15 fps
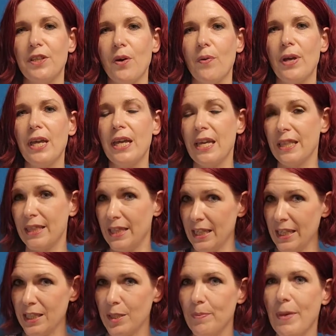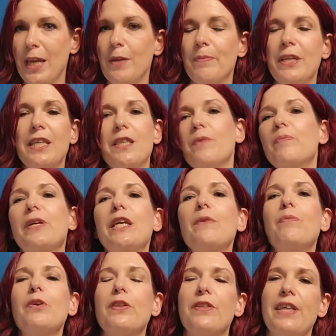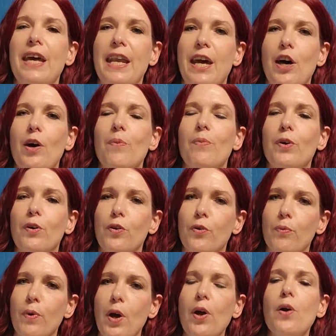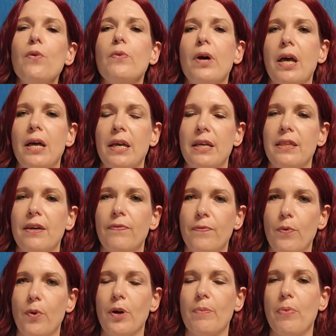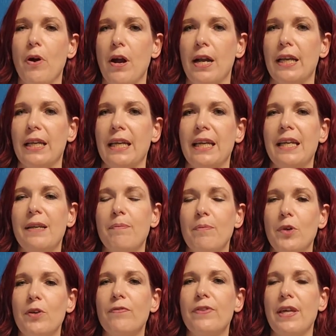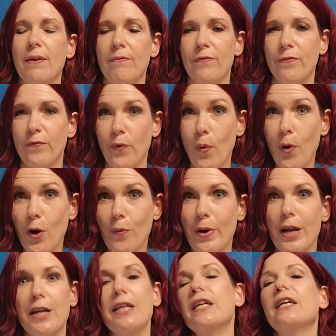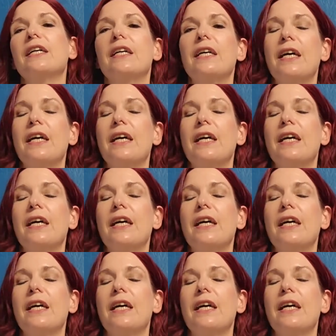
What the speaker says: So these may be the people that help grow the Forward Party and move them forward.